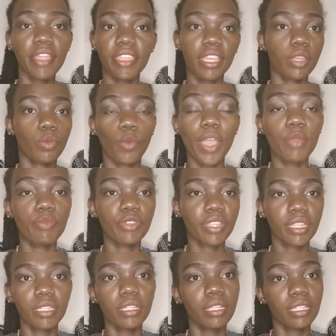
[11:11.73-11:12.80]
then why would
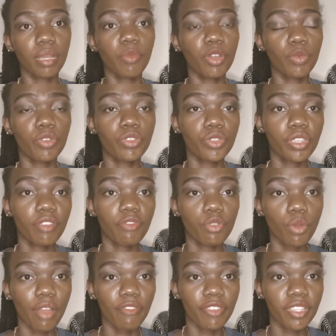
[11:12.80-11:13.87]
someone want to give you
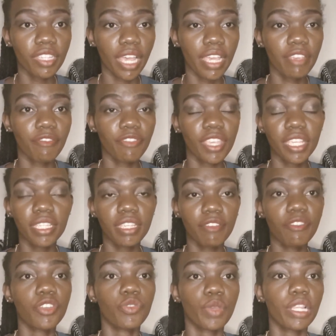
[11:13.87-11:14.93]
a visa if they see
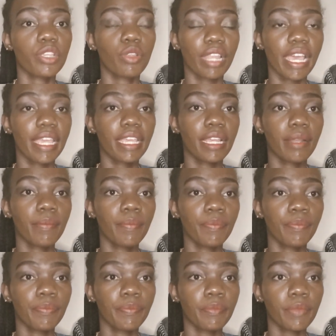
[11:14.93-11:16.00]
very well you're lying?
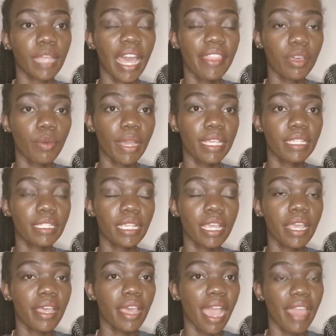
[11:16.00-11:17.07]
Otherwise,
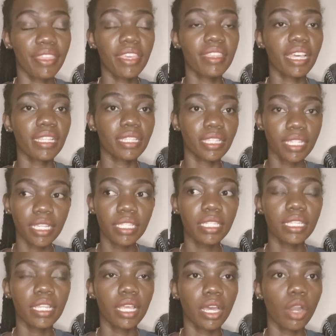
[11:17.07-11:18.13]
I think that's it,
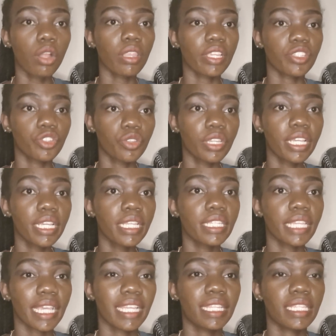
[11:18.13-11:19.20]
all that you need.
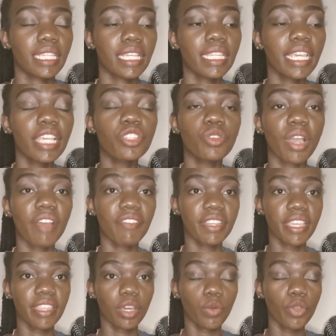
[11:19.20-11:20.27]
And in case you have any
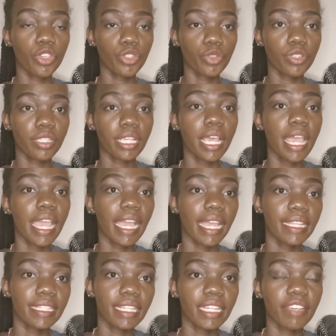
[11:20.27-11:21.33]
other questions,
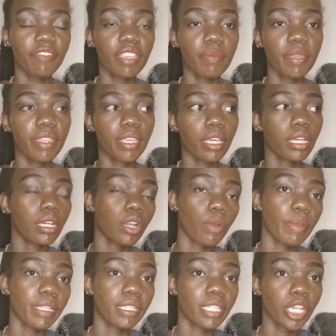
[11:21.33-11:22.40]
kindly leave them in the
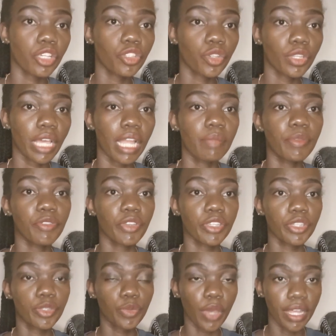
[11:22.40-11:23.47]
comment section. I'll be ready
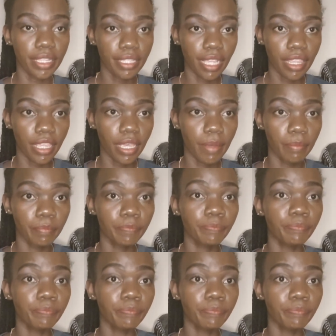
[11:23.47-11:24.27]
to answer them.